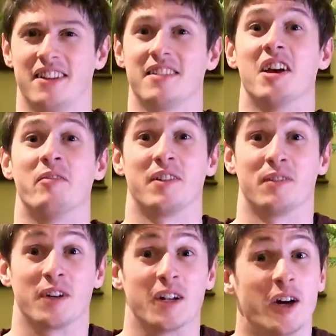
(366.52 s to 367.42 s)
the surface
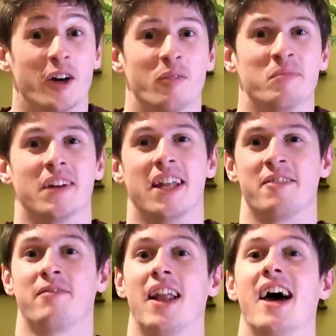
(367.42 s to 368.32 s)
of the globe to
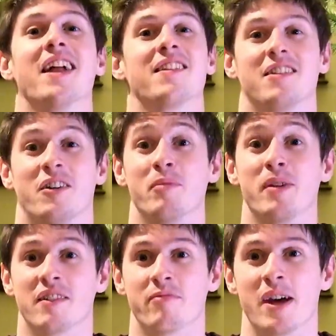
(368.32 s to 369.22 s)
lay flat on a
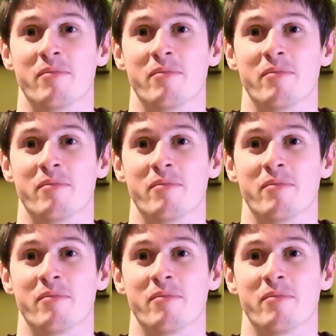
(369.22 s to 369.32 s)
piece of